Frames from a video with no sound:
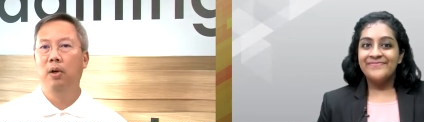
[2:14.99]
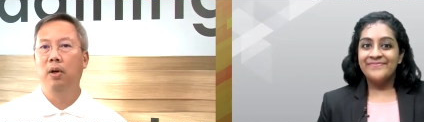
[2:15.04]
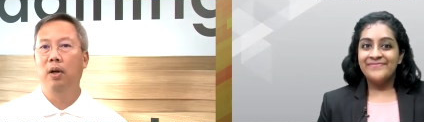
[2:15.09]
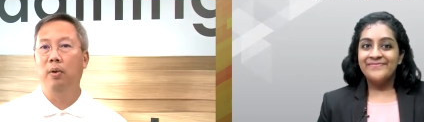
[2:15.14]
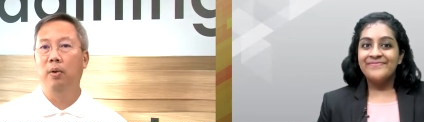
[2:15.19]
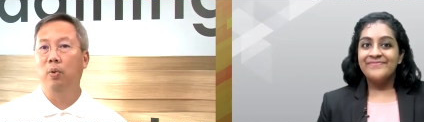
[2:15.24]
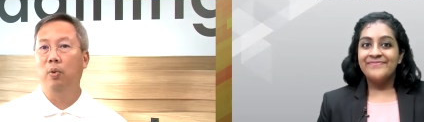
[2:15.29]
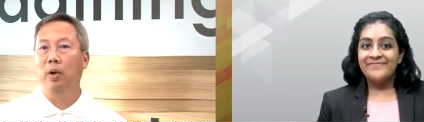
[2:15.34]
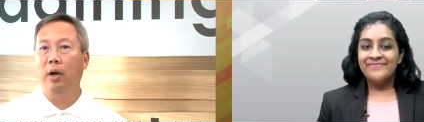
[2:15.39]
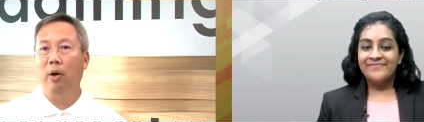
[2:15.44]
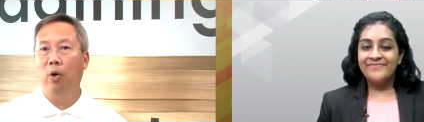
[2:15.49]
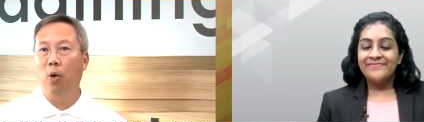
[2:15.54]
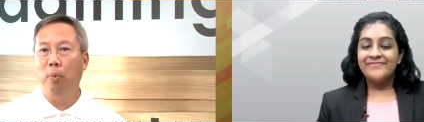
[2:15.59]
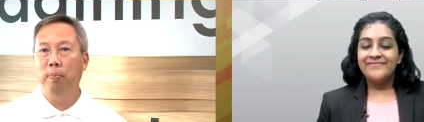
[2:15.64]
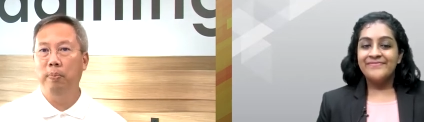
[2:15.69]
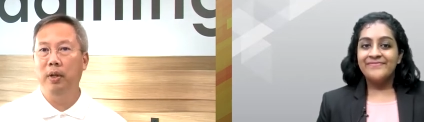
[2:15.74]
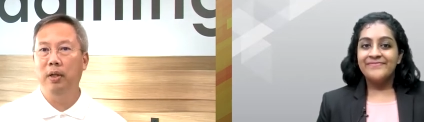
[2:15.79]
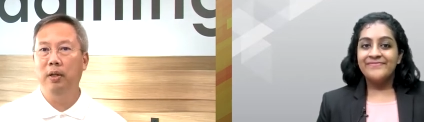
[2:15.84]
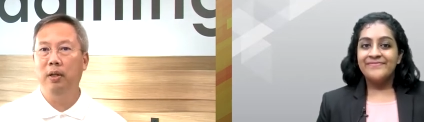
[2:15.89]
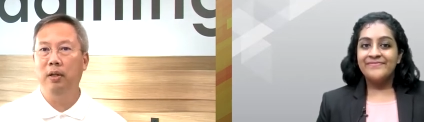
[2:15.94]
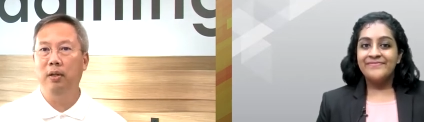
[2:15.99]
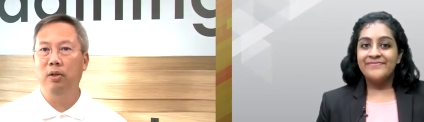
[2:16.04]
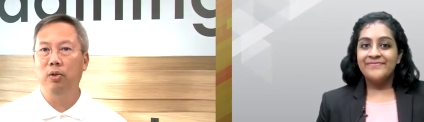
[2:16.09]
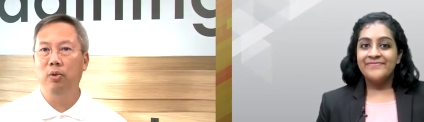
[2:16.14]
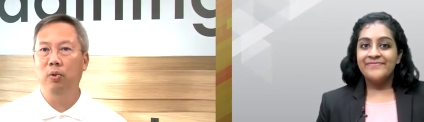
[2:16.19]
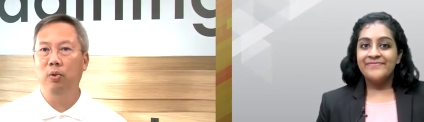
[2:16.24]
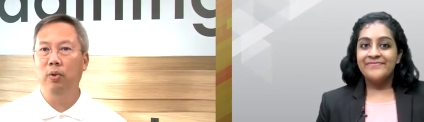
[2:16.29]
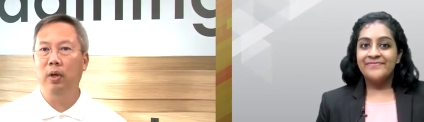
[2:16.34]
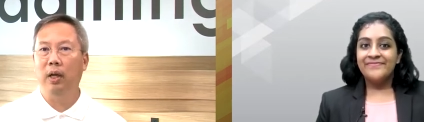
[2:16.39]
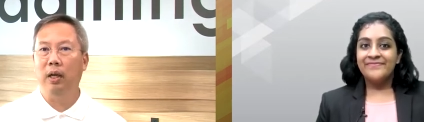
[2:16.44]
Speaker 1: uh, who are open
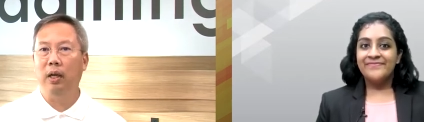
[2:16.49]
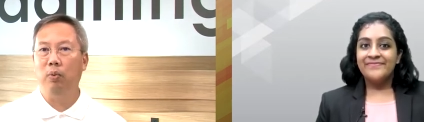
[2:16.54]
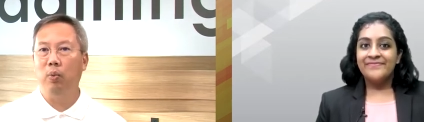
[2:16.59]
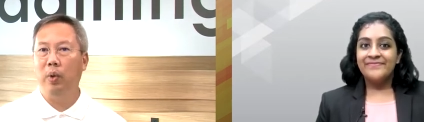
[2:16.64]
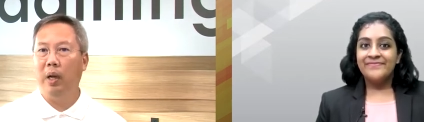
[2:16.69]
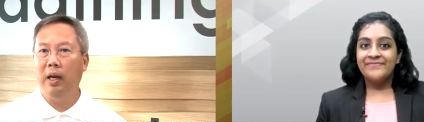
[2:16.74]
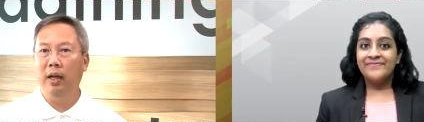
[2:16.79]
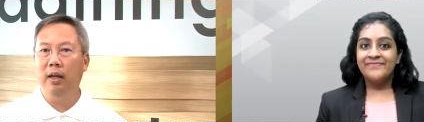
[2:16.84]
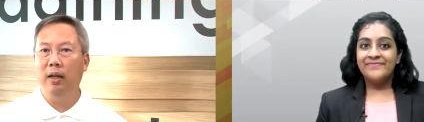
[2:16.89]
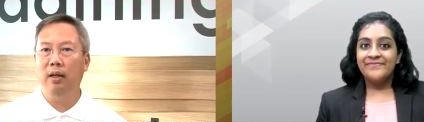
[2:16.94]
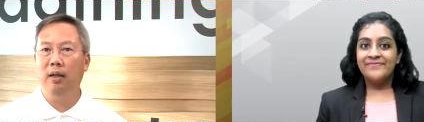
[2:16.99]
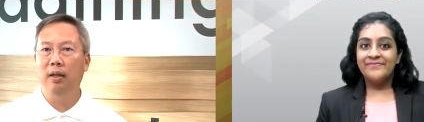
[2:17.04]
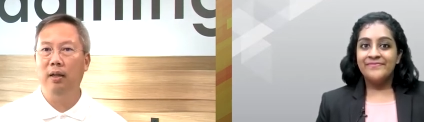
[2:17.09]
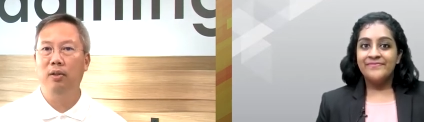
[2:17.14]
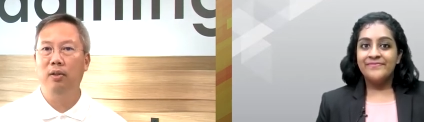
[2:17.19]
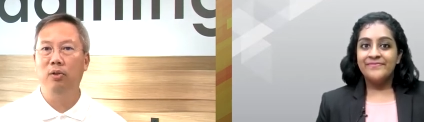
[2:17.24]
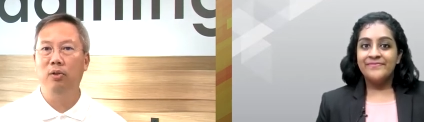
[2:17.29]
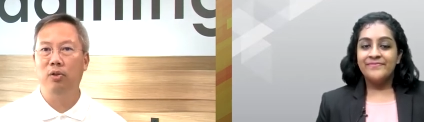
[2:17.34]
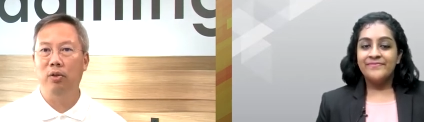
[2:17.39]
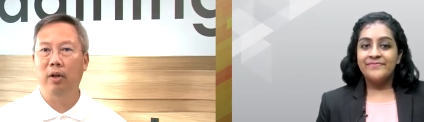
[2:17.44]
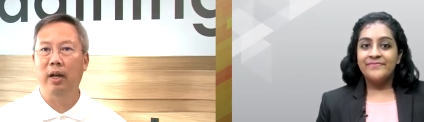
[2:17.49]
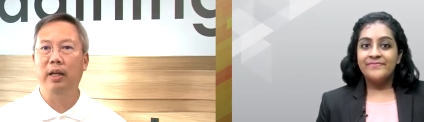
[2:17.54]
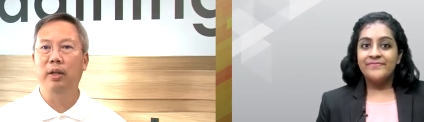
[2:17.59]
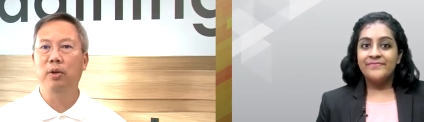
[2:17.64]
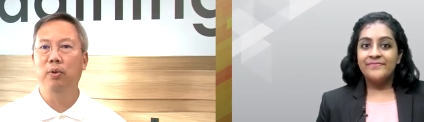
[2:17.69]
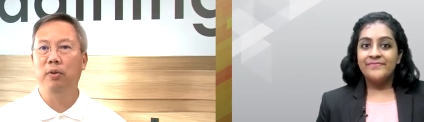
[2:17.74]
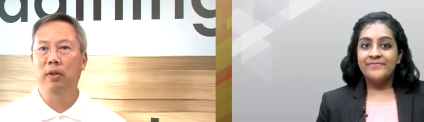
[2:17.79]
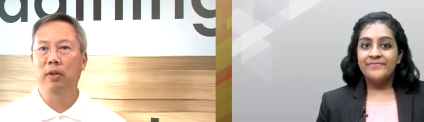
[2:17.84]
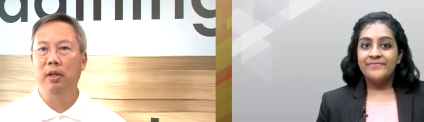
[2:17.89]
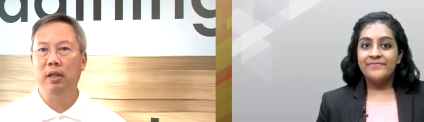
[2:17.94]
to and willing to try
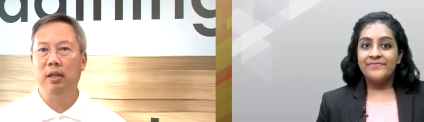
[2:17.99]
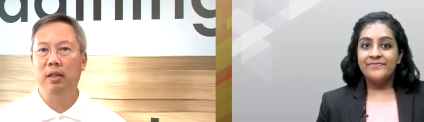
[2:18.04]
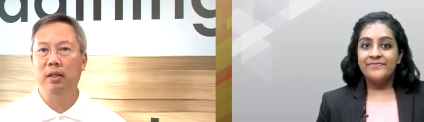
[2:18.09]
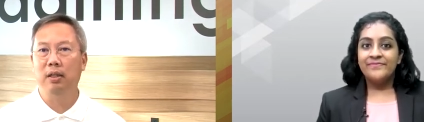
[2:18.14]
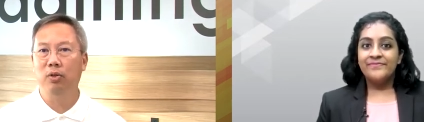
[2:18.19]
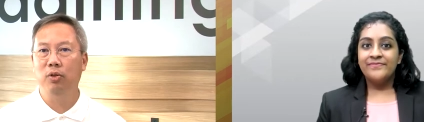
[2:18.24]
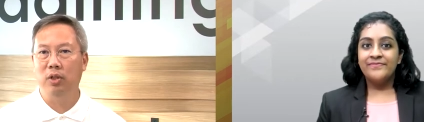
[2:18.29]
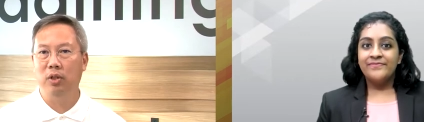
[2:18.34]
new things, to